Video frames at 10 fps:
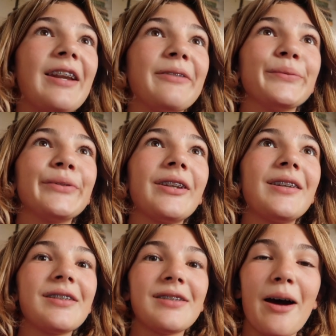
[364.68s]
and it really
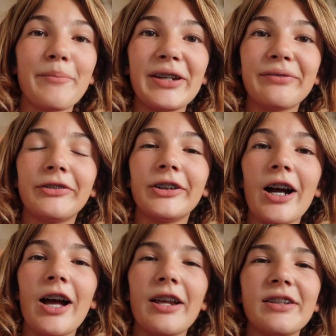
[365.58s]
does not make for
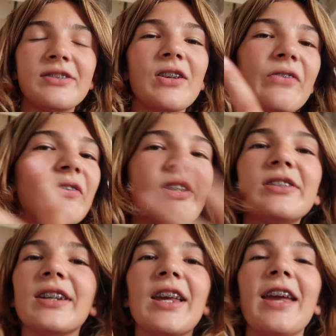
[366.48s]
a
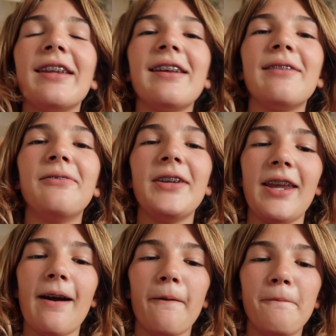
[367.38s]
sophisticated
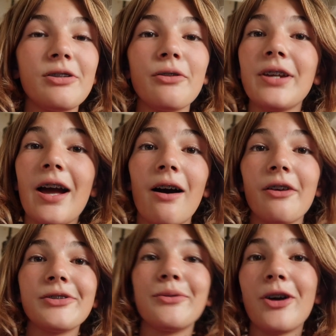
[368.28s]
video. So yeah,
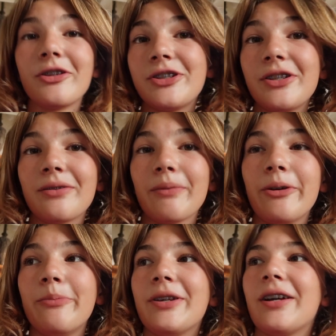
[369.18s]
also watch it
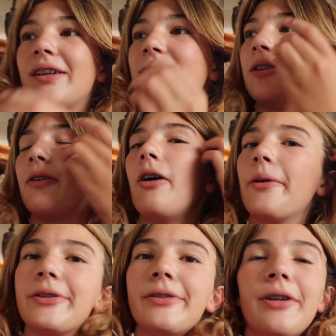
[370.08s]
through because you'll
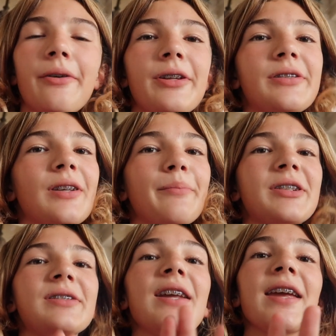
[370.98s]
always notice some
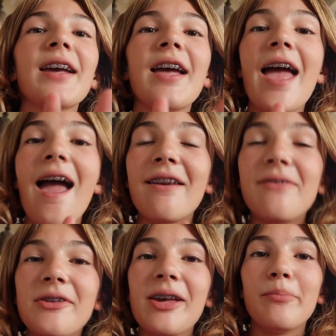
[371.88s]
mistake and
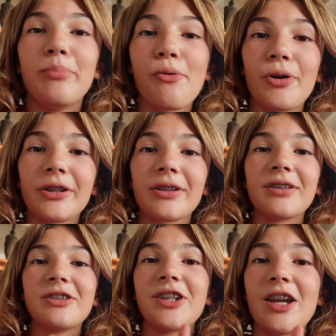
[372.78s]
if you get bored,
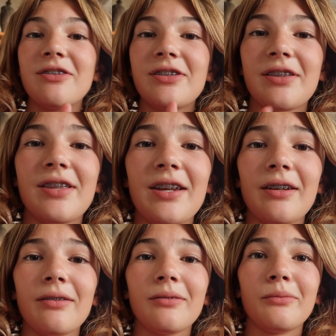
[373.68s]
change the
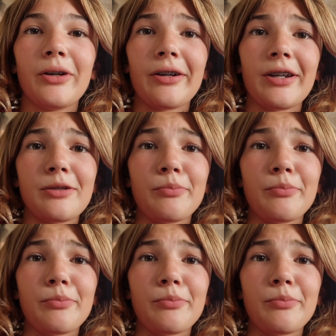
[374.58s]
thing where it gets